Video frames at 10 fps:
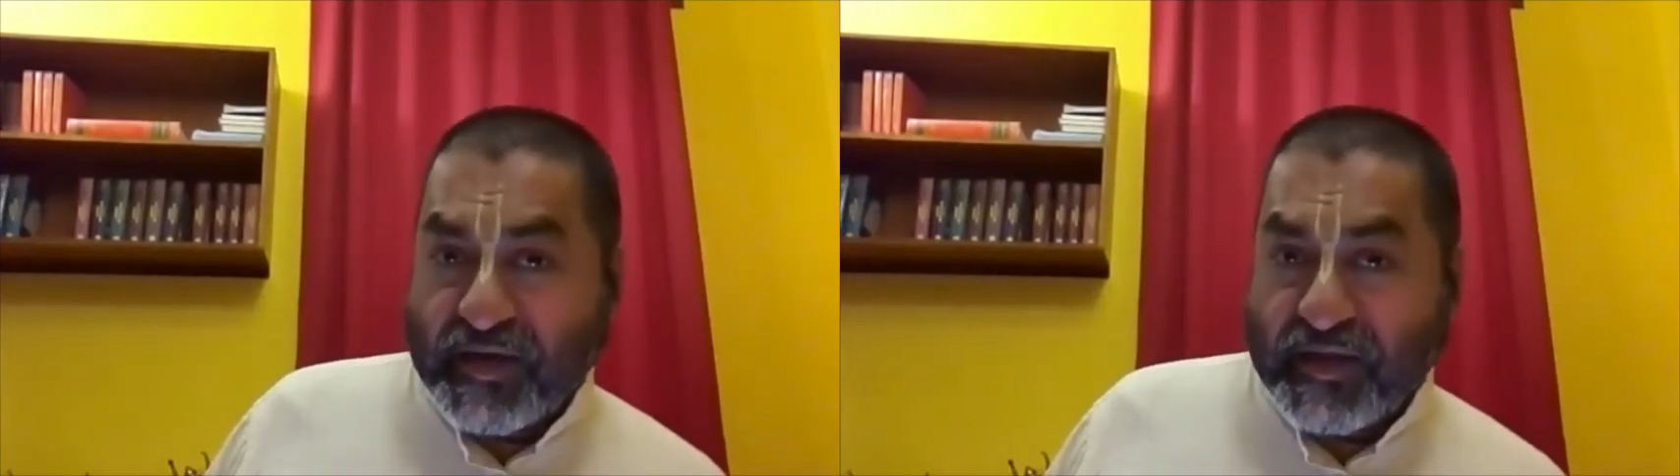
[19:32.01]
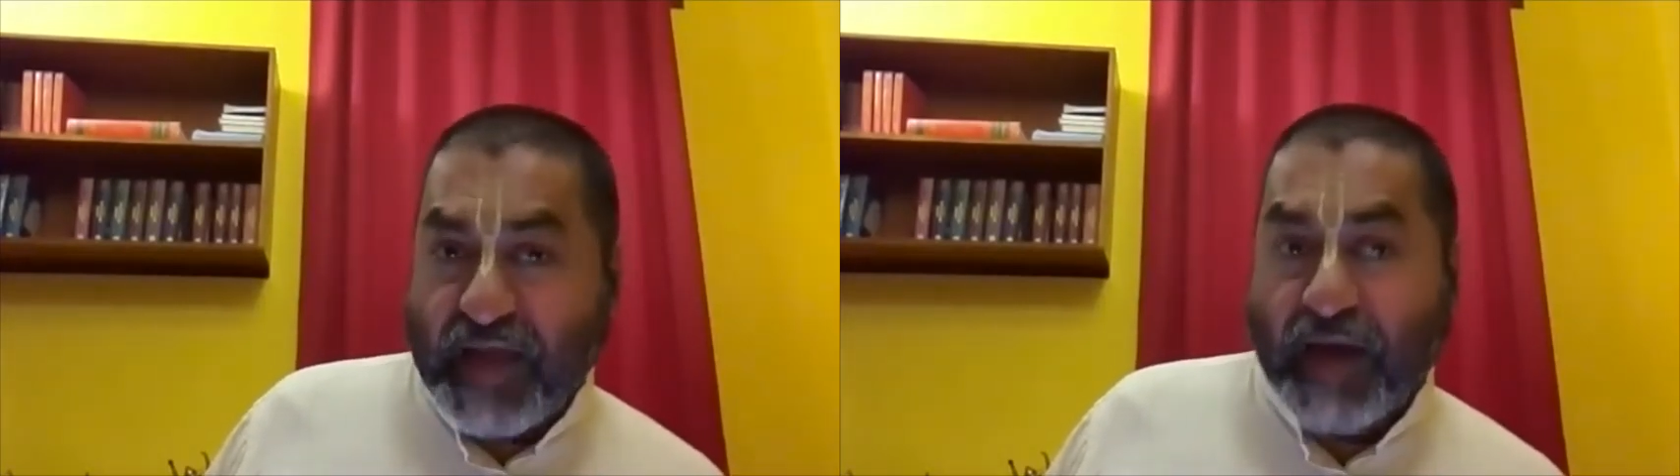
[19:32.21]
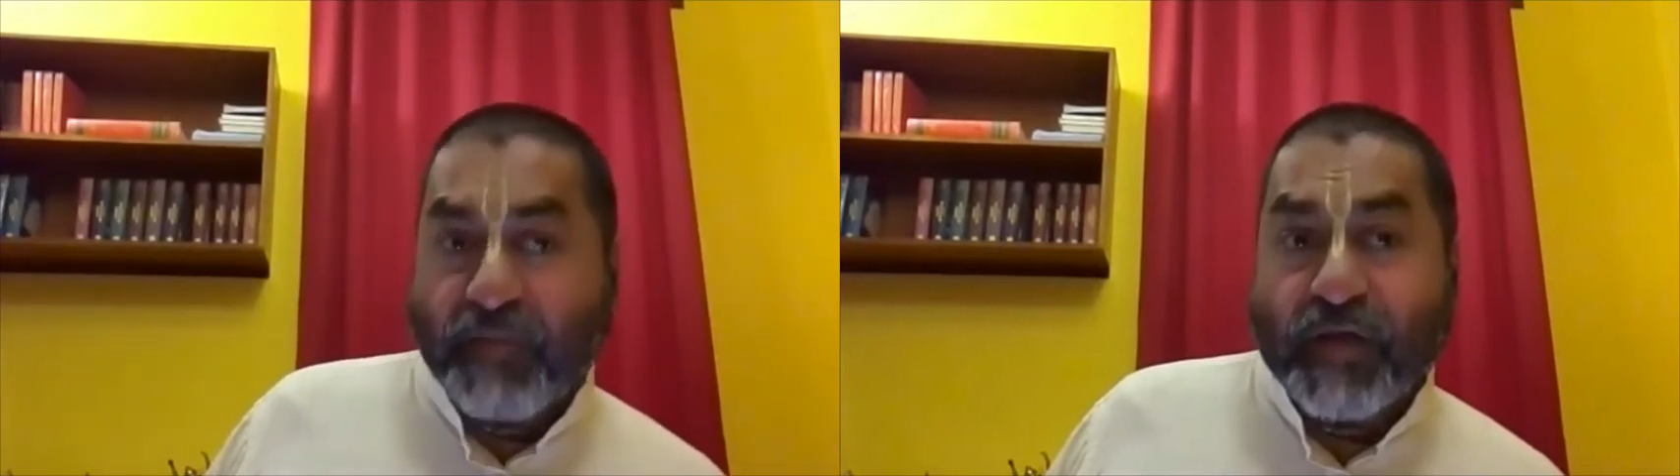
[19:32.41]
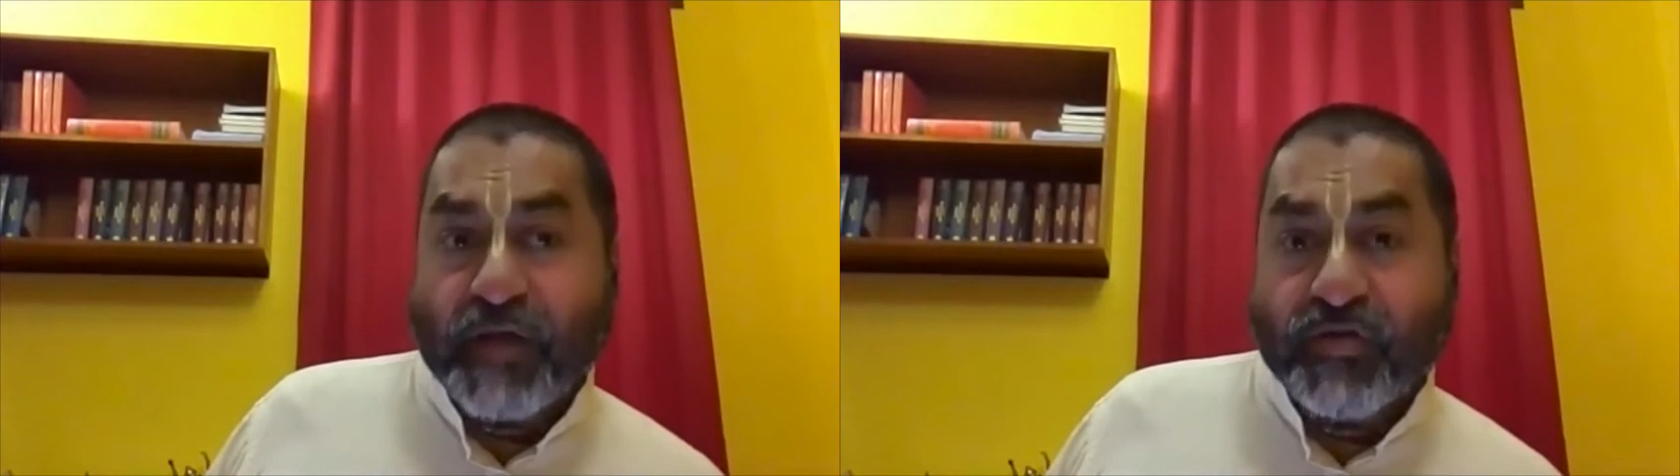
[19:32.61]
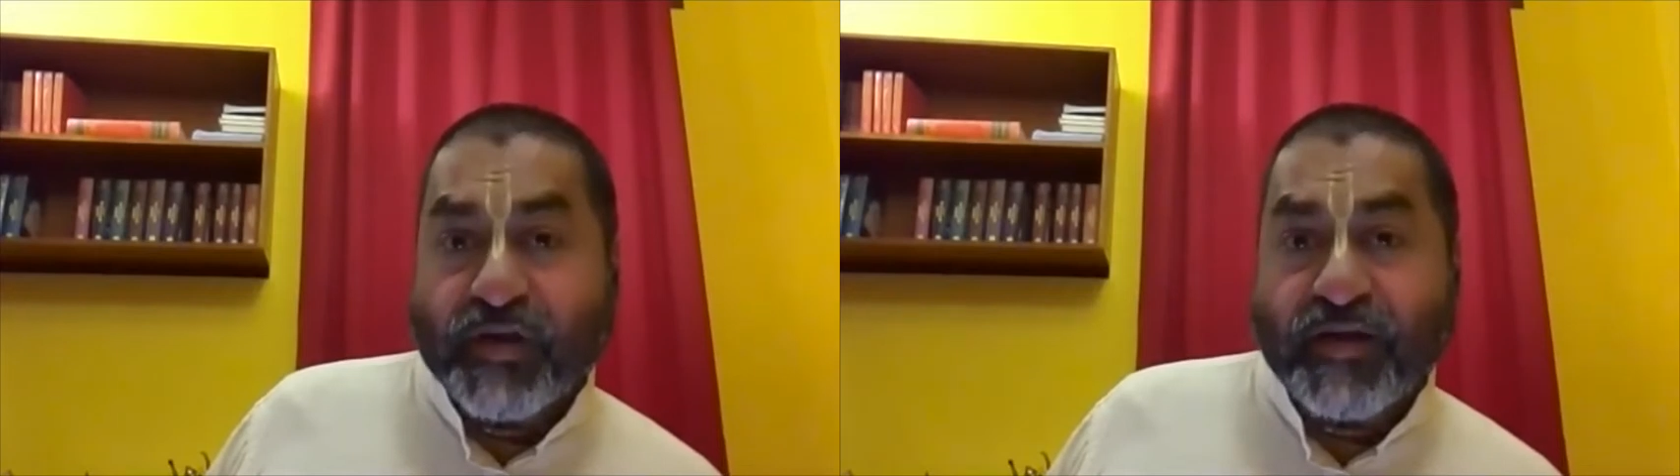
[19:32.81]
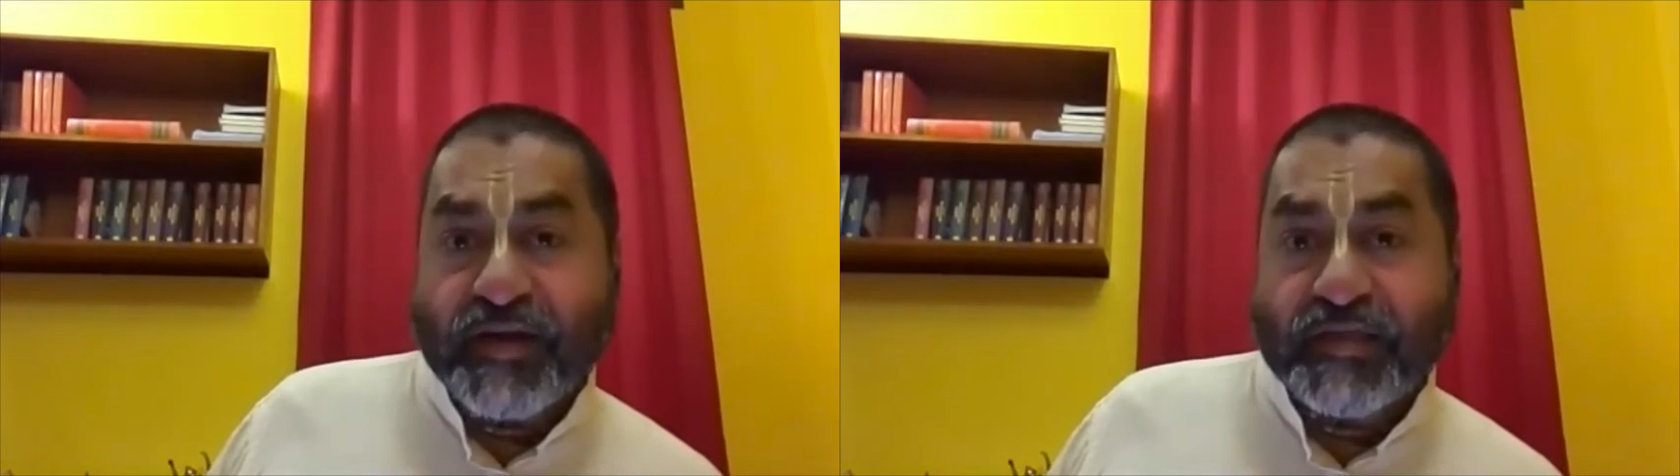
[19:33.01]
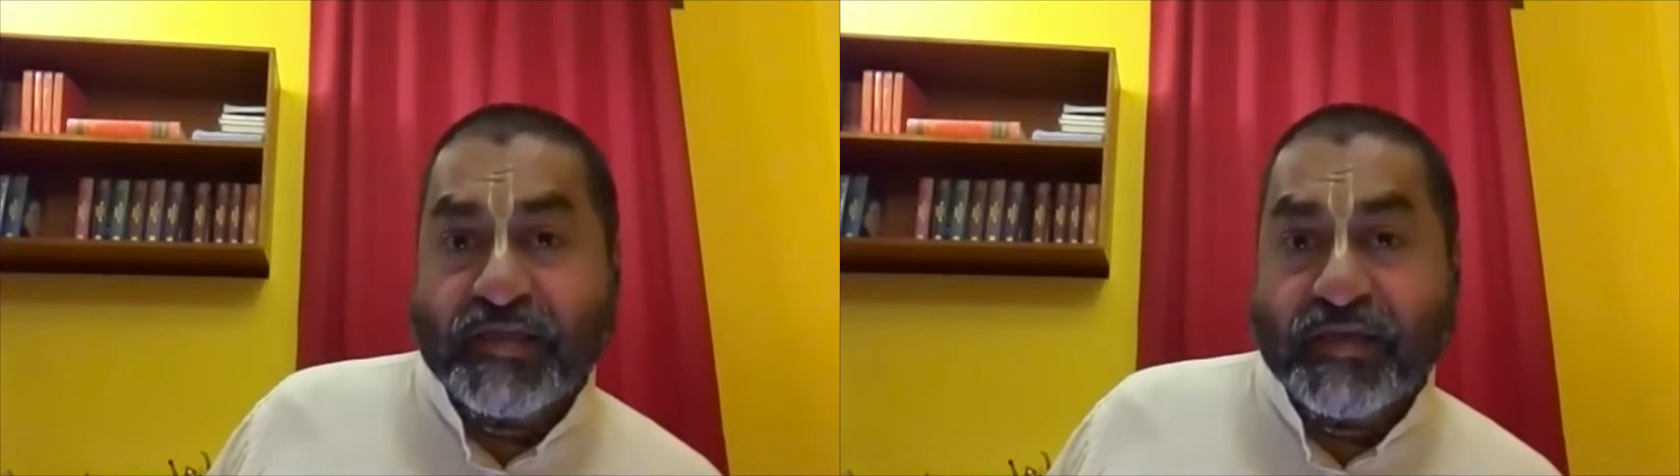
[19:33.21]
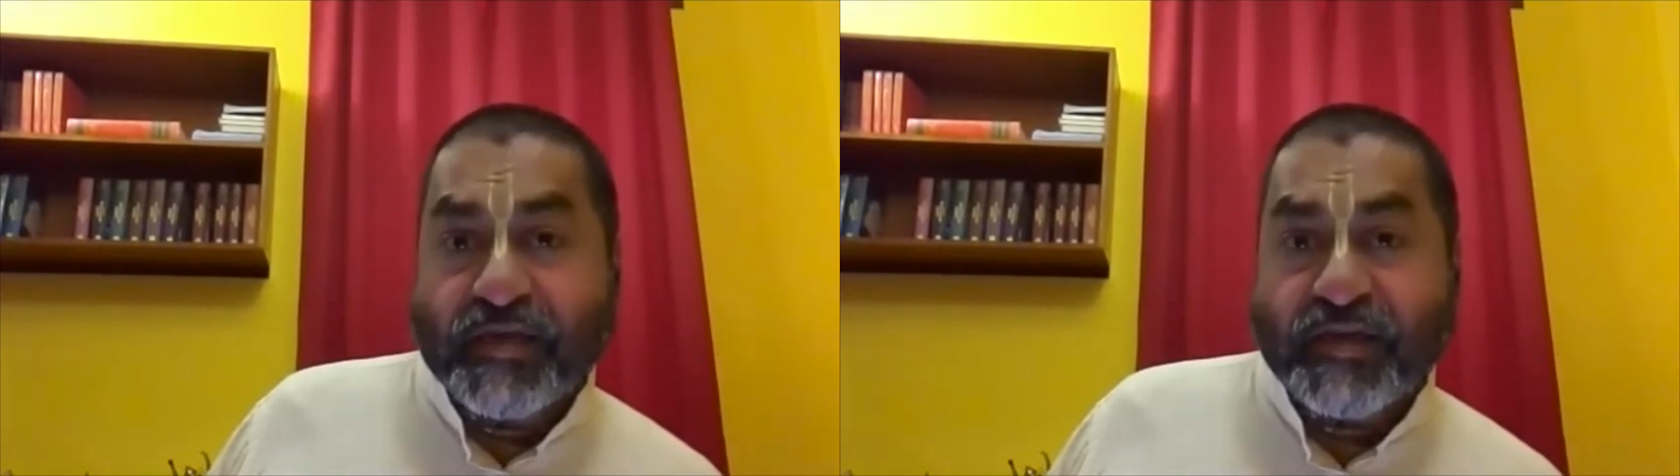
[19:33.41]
That Madhurya Ras